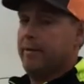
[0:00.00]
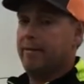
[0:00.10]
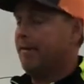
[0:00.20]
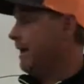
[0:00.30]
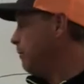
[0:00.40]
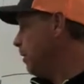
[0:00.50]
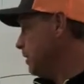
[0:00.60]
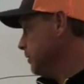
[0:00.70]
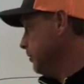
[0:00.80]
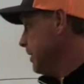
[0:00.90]
than the lamp
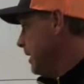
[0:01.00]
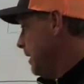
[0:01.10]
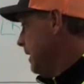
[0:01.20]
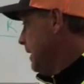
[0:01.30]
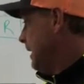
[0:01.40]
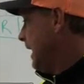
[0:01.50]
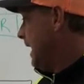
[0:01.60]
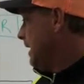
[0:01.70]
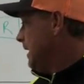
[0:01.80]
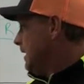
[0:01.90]
modules. Okay,